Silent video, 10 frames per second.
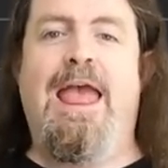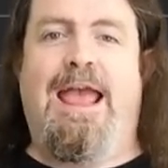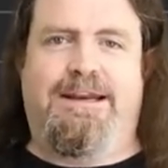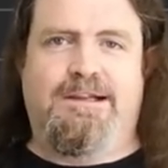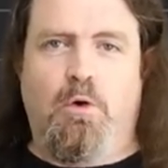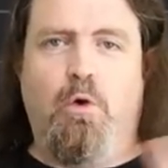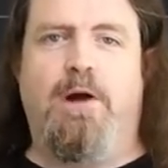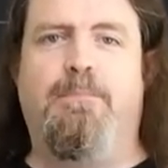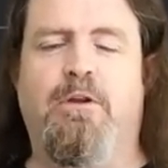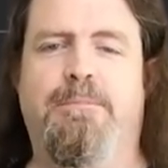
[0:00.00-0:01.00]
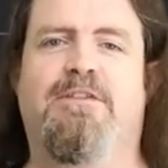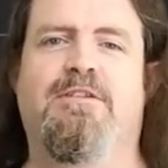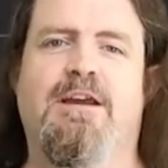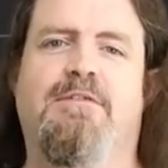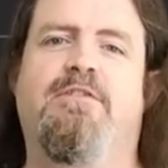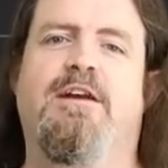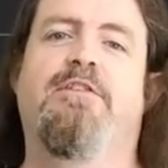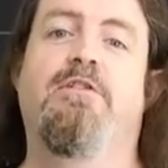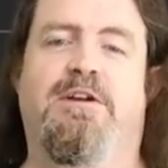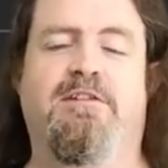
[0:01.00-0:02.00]
and it'll OR up all the bits and give us the
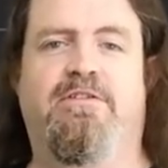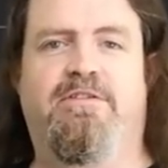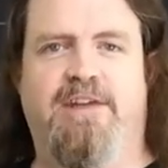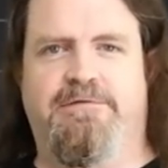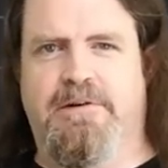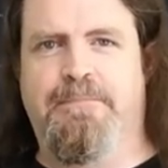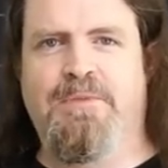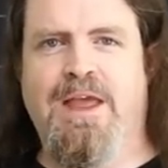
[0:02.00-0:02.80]
answer, which is 7.